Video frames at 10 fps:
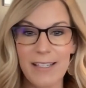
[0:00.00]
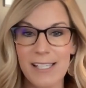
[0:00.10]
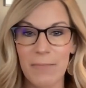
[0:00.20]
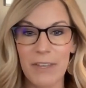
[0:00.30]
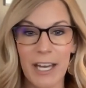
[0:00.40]
It's
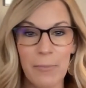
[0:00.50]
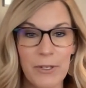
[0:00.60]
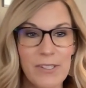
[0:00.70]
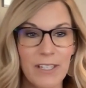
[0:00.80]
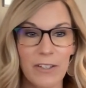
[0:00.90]
something I
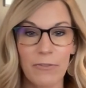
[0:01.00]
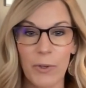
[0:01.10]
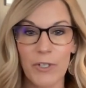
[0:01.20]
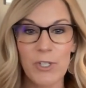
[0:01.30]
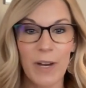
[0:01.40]
personally look
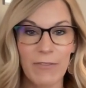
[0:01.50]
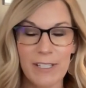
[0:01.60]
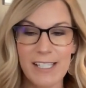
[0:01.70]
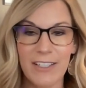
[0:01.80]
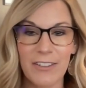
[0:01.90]
forward to every
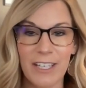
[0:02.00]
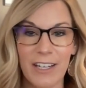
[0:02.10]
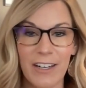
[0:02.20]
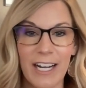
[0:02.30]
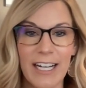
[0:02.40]
single
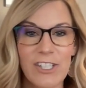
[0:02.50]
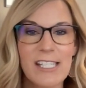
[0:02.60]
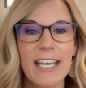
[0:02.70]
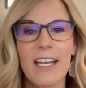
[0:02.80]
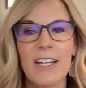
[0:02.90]
year, and I
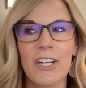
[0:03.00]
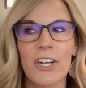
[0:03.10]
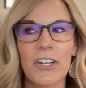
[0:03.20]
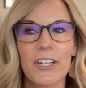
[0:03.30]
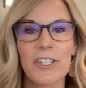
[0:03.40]
just can't
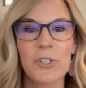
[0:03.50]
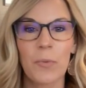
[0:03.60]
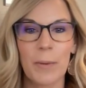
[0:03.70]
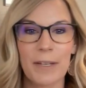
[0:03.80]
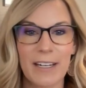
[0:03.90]
encourage
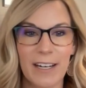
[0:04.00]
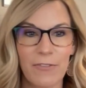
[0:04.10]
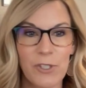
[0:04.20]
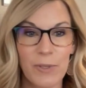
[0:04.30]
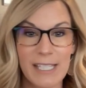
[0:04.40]
women
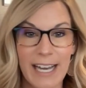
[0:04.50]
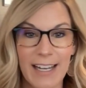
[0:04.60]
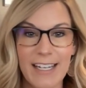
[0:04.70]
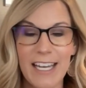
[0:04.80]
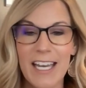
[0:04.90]
enough to
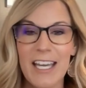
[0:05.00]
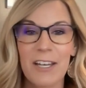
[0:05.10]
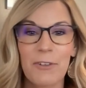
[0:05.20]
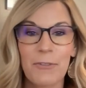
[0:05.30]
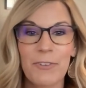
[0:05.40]
attend.
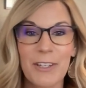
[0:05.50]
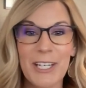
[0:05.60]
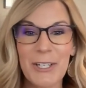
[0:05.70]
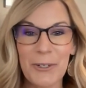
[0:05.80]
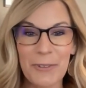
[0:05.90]
If you're
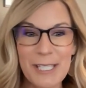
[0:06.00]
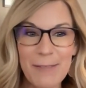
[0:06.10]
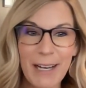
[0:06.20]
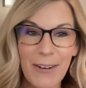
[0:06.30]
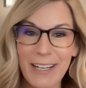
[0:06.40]
feeling nervous
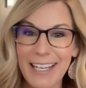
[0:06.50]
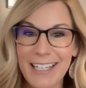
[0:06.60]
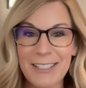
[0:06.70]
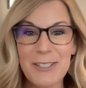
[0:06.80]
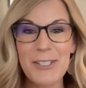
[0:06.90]
about it,
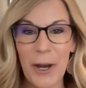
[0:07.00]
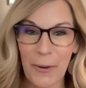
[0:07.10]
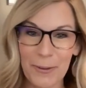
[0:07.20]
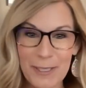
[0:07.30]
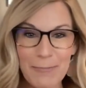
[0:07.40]

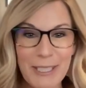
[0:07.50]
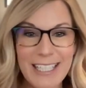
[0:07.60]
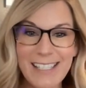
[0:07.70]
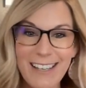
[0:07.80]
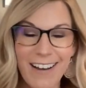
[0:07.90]
don't.
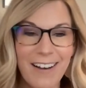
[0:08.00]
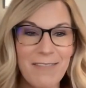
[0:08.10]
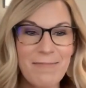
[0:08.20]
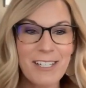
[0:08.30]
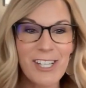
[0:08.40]
Please
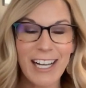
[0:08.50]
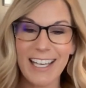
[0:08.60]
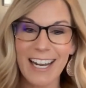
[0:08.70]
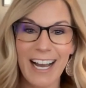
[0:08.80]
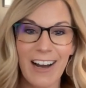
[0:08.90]
come,
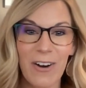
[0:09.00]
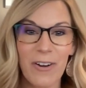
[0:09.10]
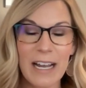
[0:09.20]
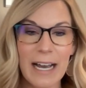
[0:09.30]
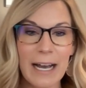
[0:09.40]
check it
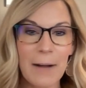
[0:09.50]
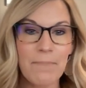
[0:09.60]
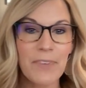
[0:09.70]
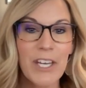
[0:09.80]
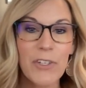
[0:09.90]
out.
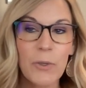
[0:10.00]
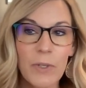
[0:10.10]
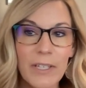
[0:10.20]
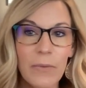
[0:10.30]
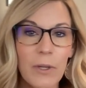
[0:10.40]
You
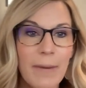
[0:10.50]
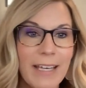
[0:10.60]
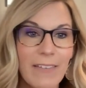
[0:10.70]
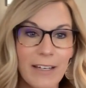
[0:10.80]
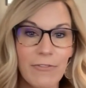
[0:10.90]
really will
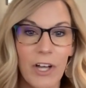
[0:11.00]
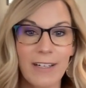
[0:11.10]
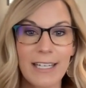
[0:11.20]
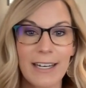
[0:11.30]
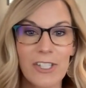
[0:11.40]
make
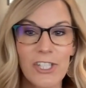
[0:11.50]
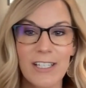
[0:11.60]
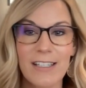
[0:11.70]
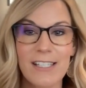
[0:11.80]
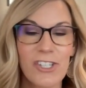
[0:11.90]
lifelong
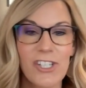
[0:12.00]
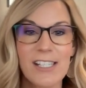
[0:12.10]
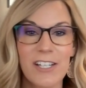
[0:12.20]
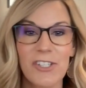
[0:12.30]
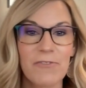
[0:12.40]
connections. It's
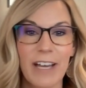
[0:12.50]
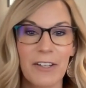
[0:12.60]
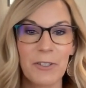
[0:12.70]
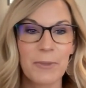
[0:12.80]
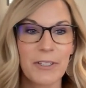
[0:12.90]
just such a
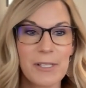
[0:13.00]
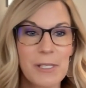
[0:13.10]
valuable